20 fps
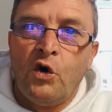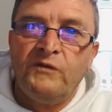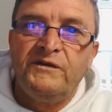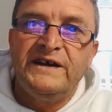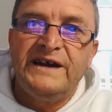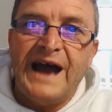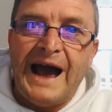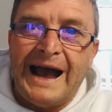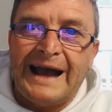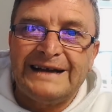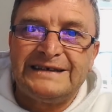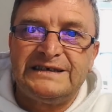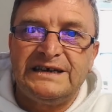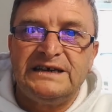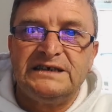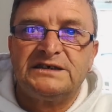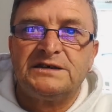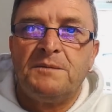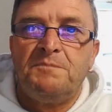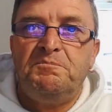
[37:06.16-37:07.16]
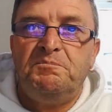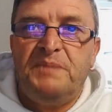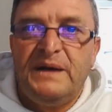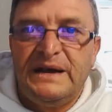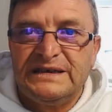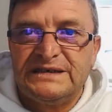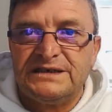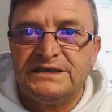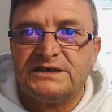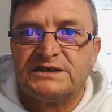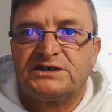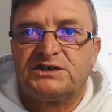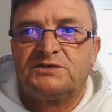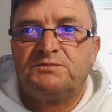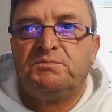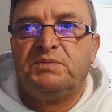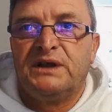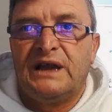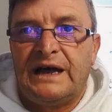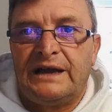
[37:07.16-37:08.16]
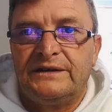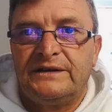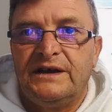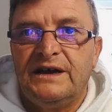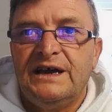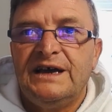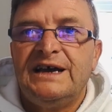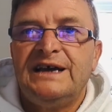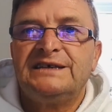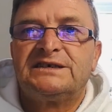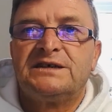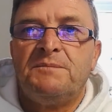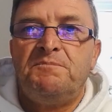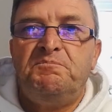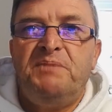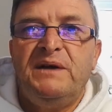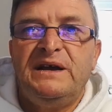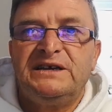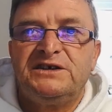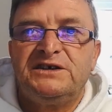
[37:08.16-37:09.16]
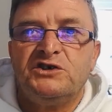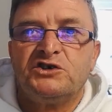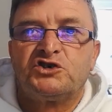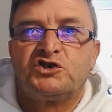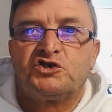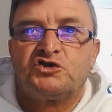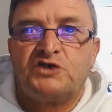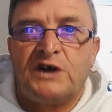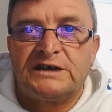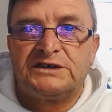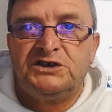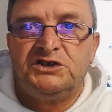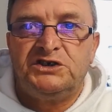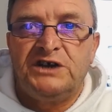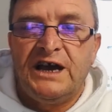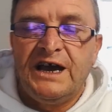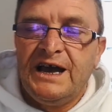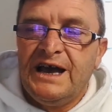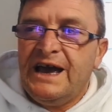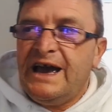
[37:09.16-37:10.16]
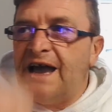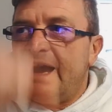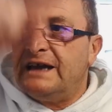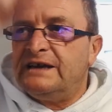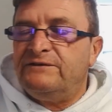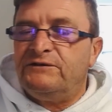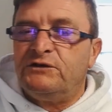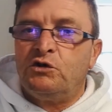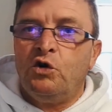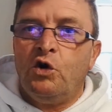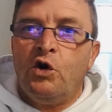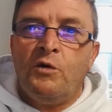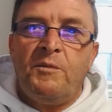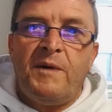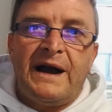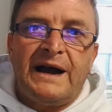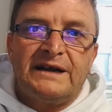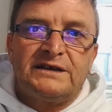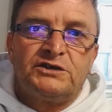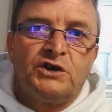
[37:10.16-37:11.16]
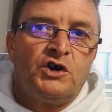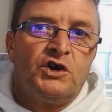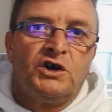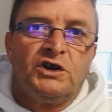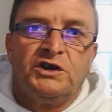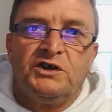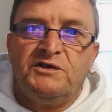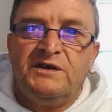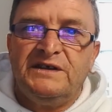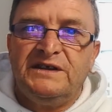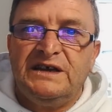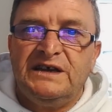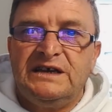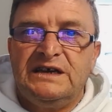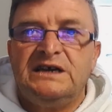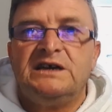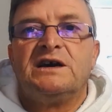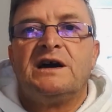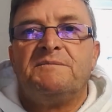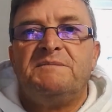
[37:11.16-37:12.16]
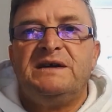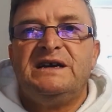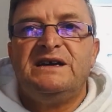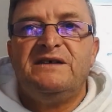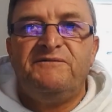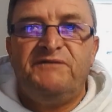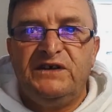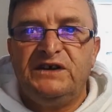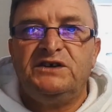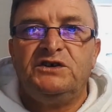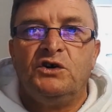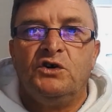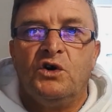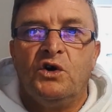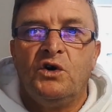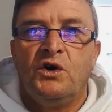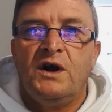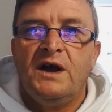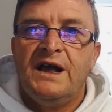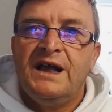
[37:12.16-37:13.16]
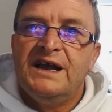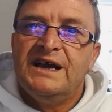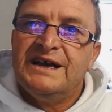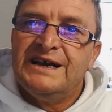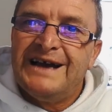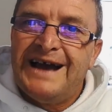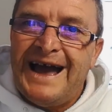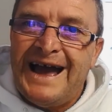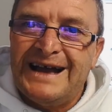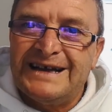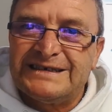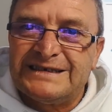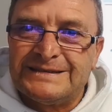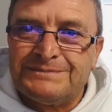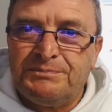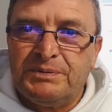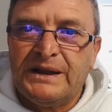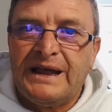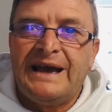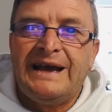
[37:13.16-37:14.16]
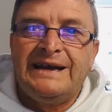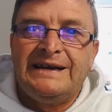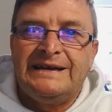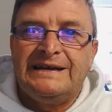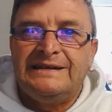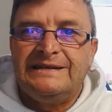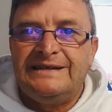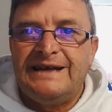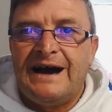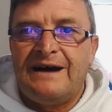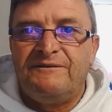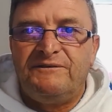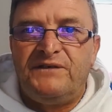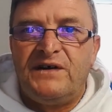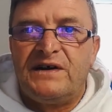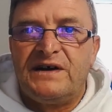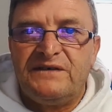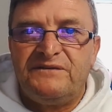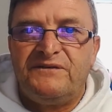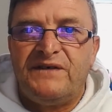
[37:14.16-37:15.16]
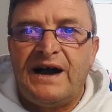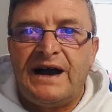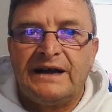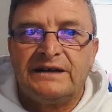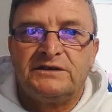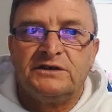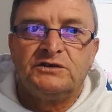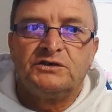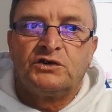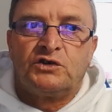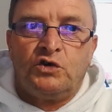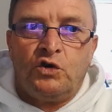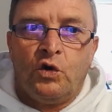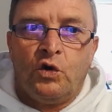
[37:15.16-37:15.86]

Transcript: Act is a business plan. It's a business strategy. And if you go back to earlier in the year, I made a video explaining that very fact, that the